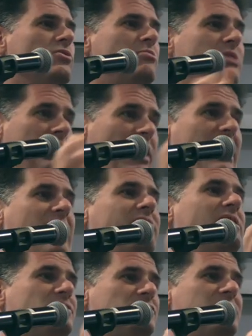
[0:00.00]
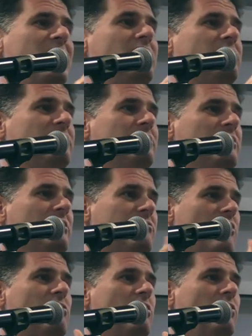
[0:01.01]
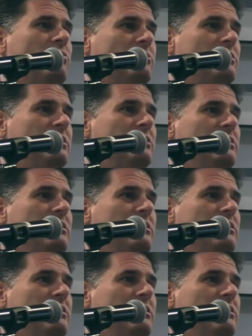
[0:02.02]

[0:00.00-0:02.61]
would be by having a state of our own,